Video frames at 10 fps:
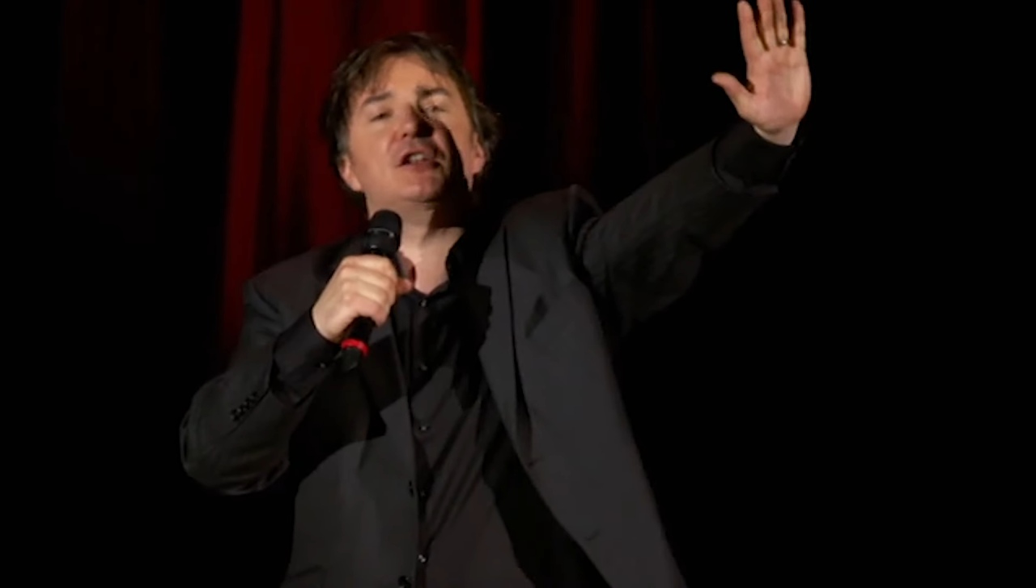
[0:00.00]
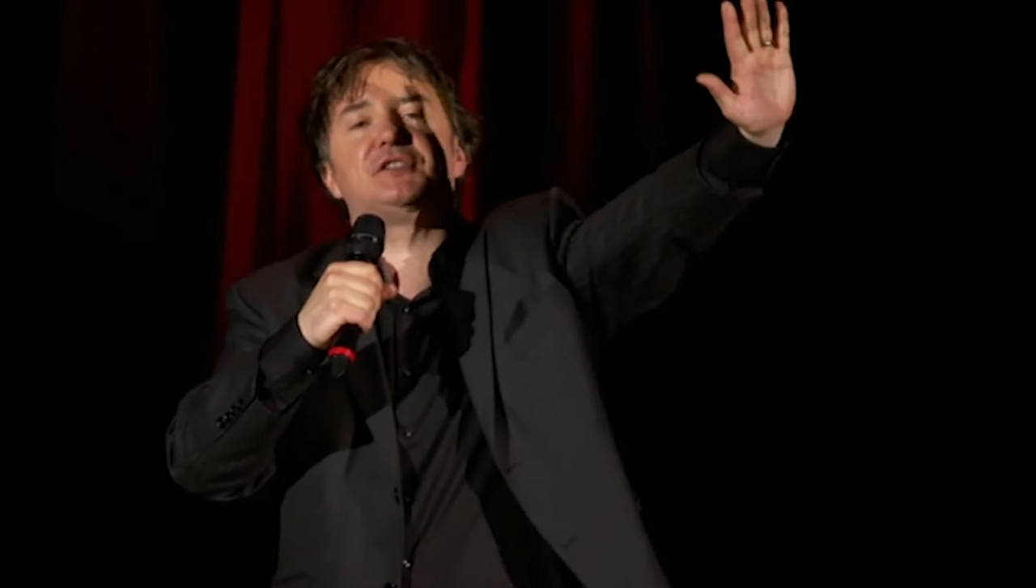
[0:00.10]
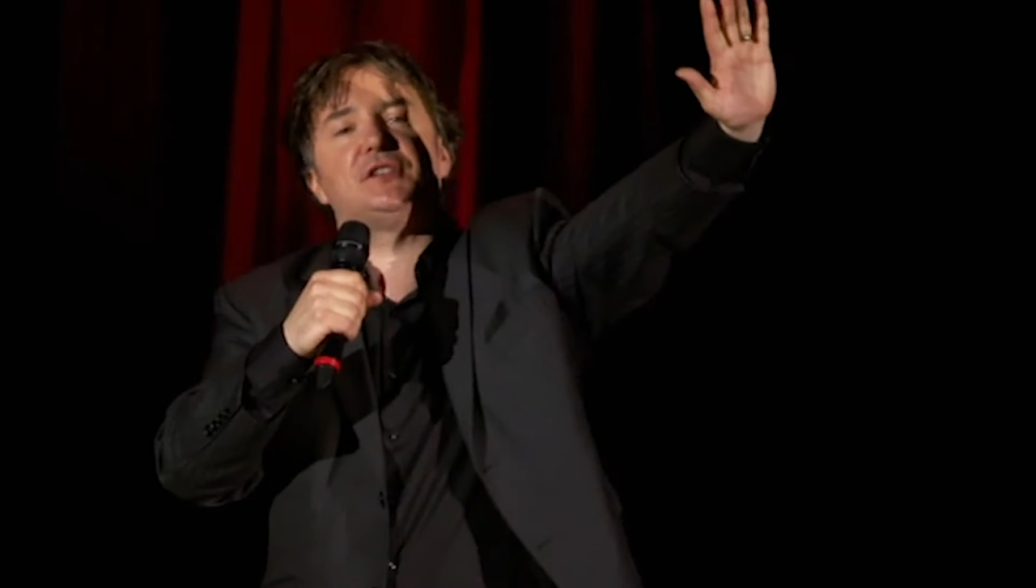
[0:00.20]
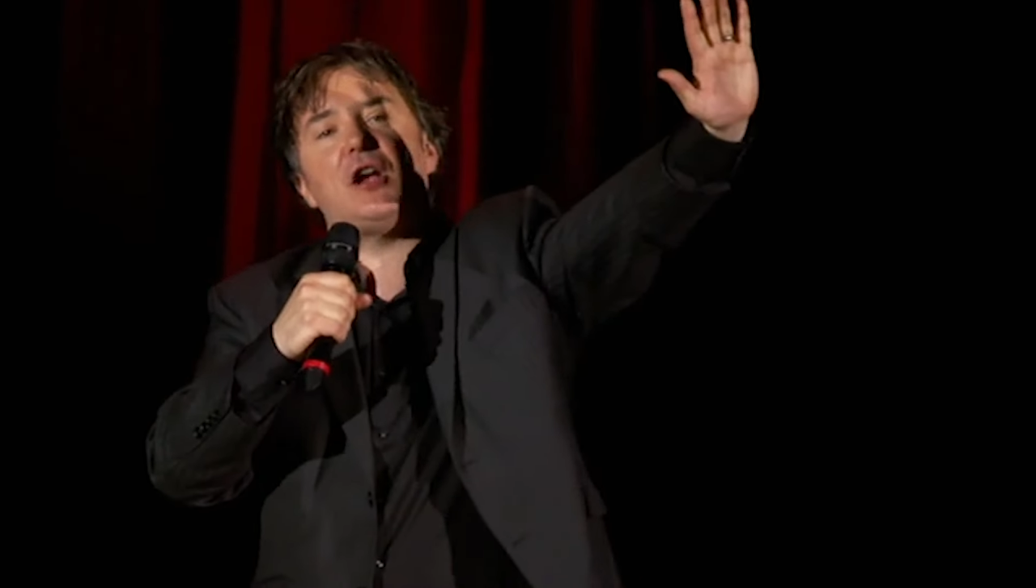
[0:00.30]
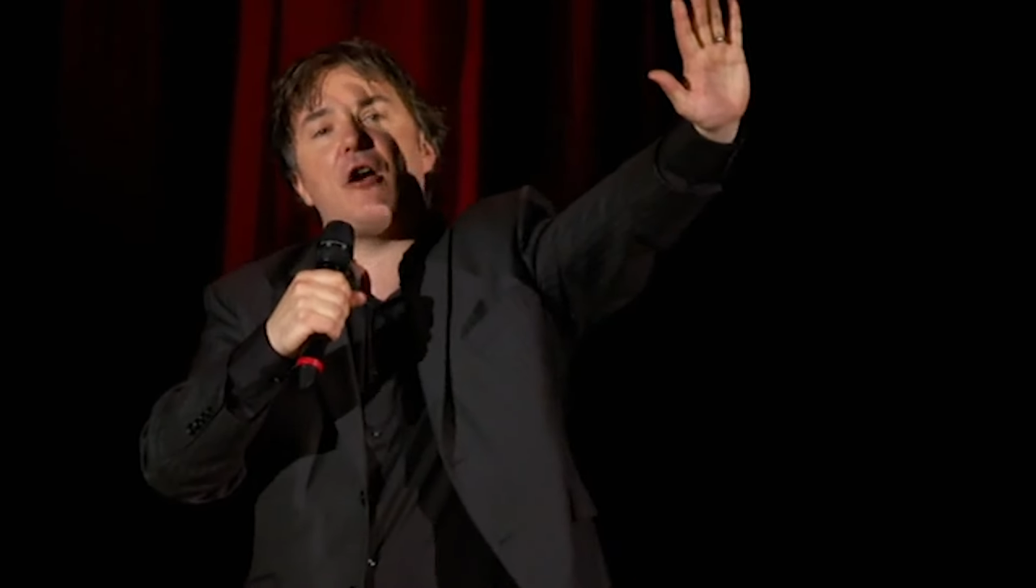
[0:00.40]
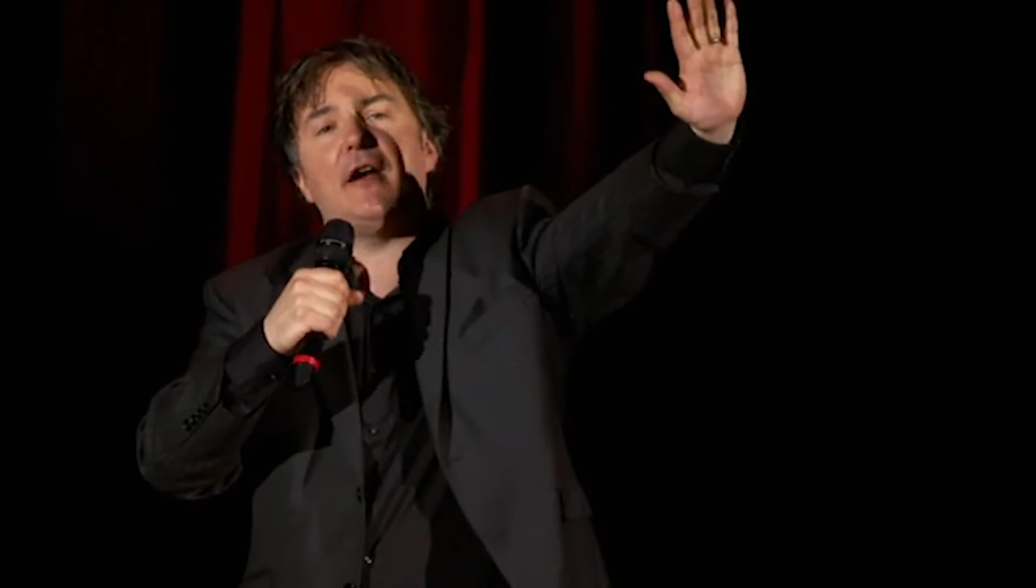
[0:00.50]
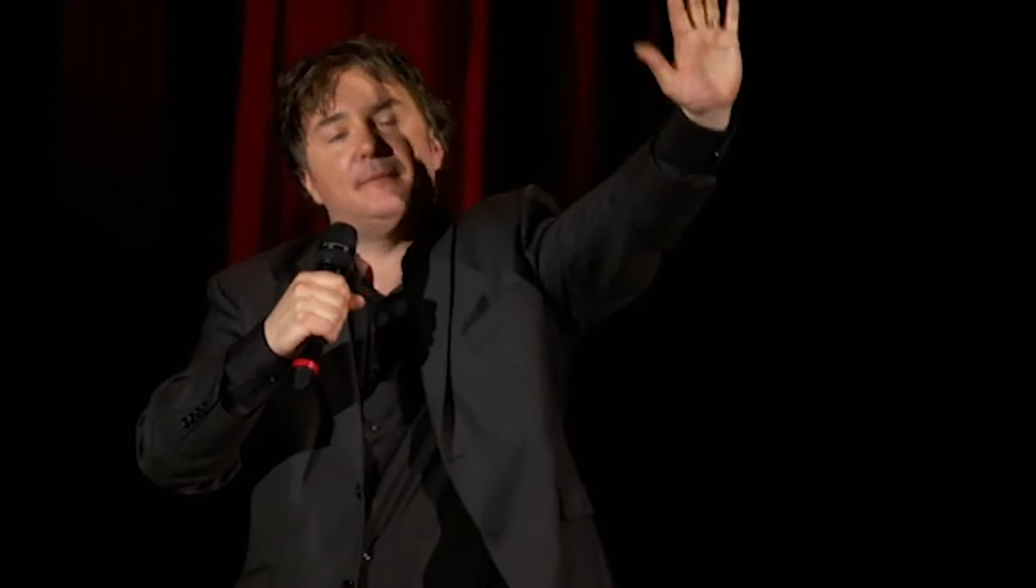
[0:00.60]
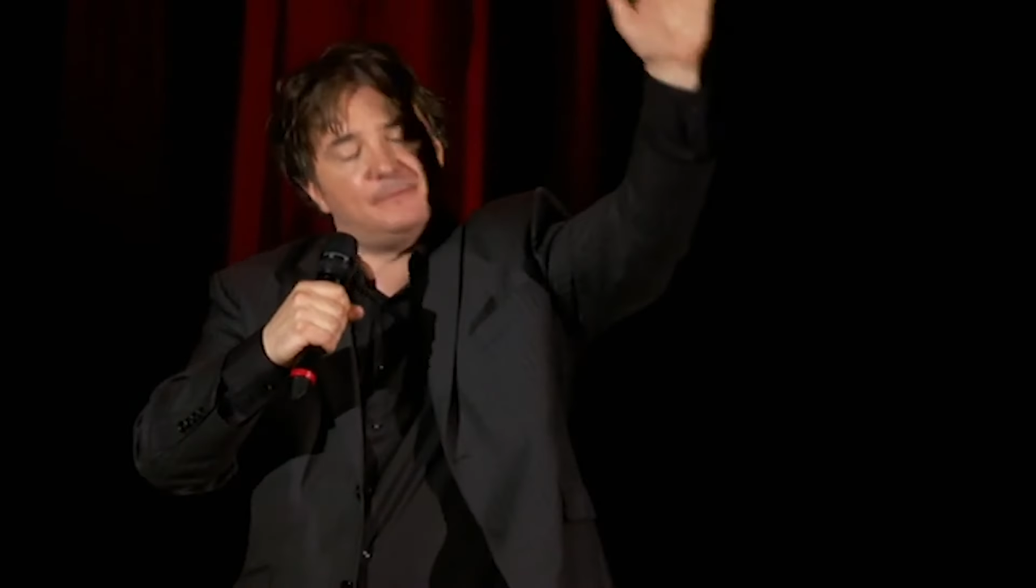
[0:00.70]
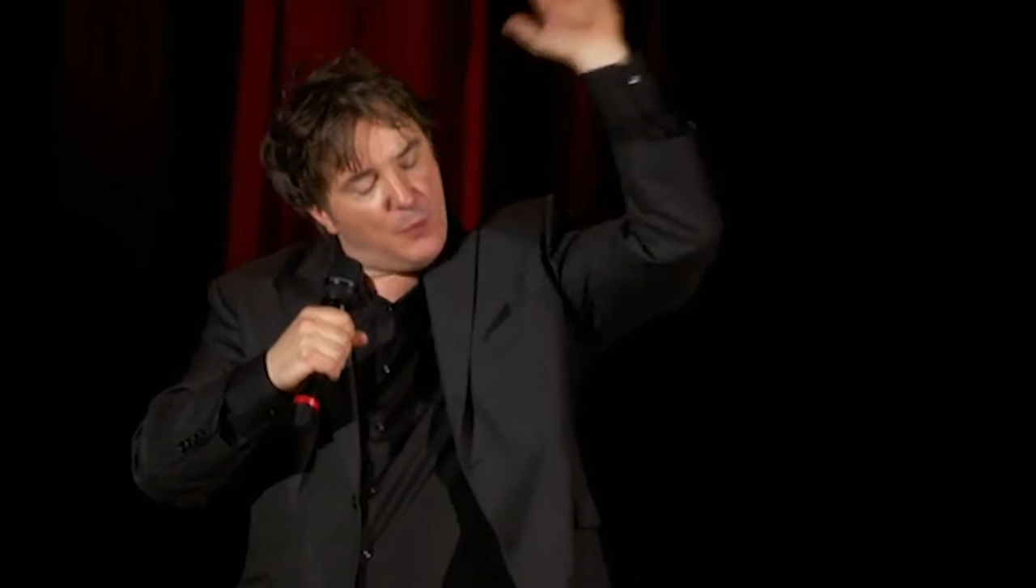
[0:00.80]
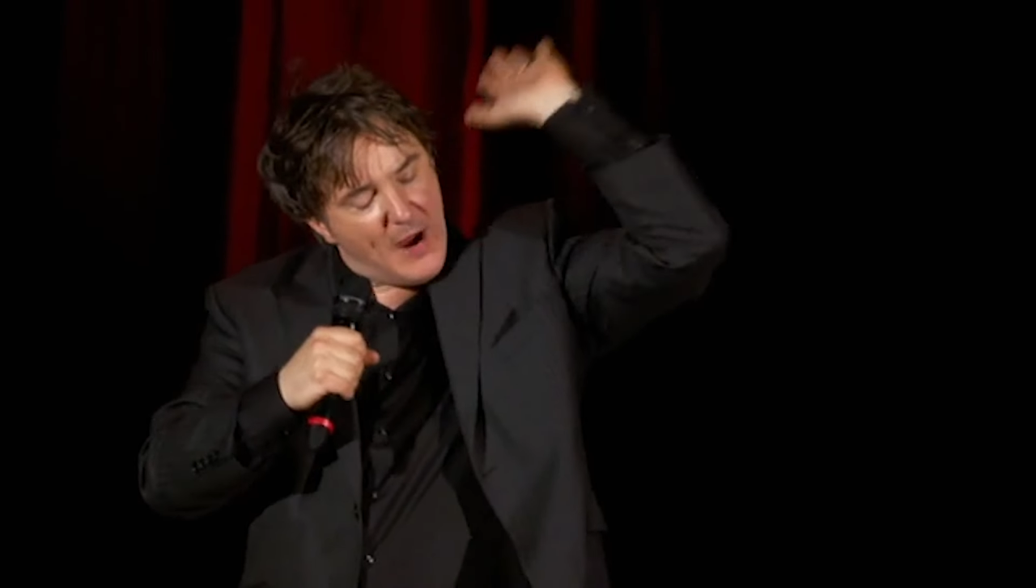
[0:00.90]
sorry,
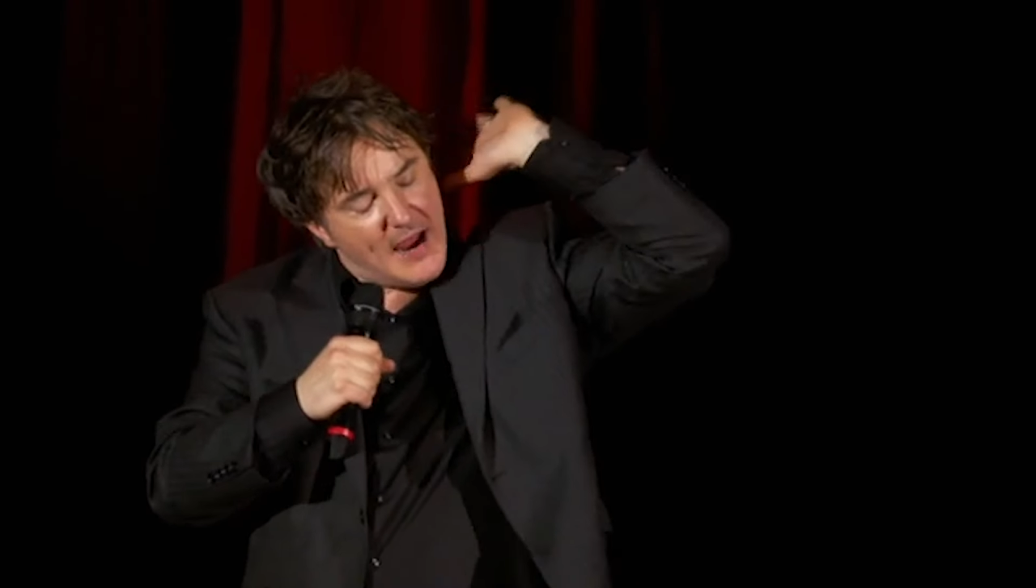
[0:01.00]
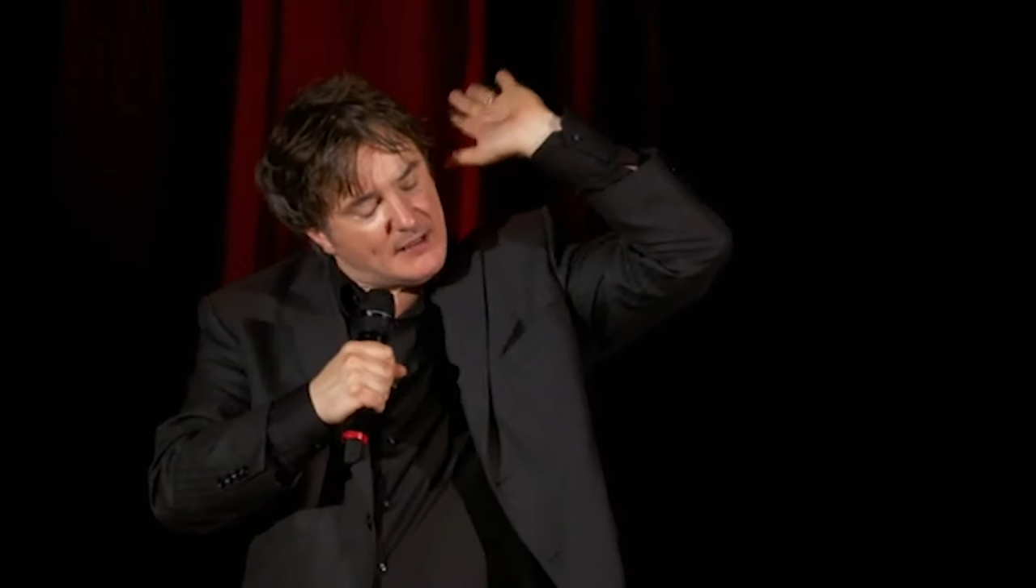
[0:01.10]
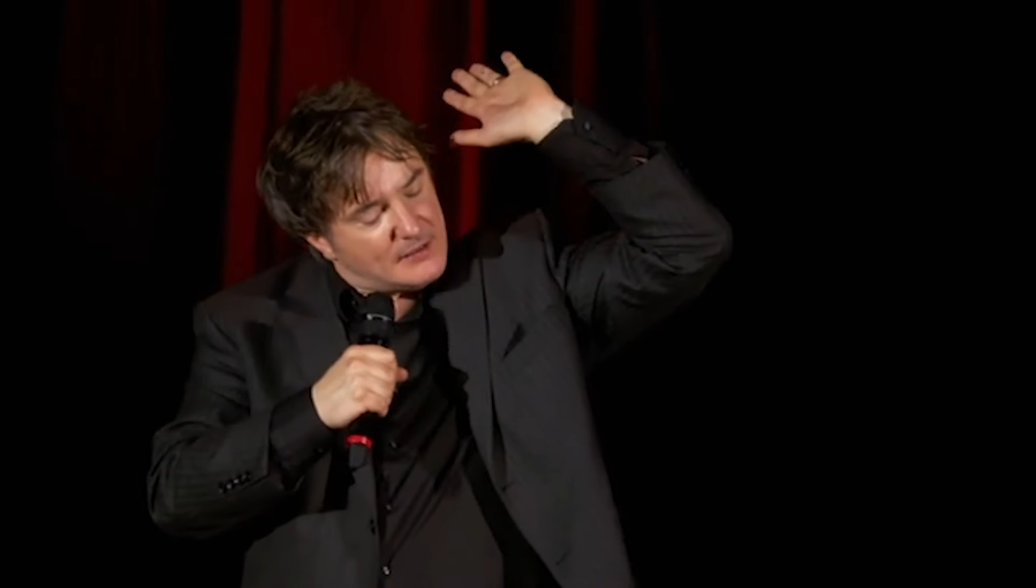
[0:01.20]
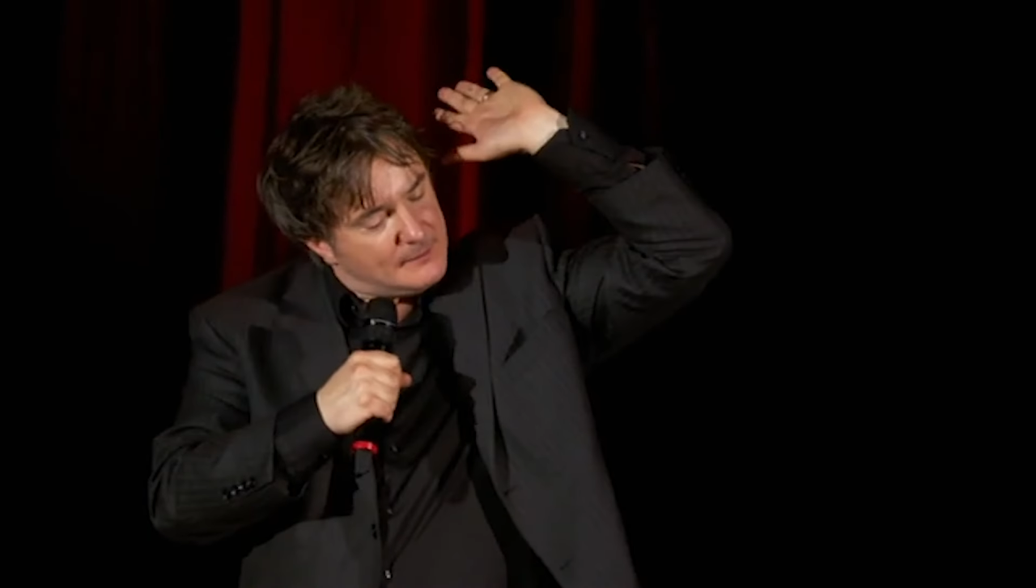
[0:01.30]
wait.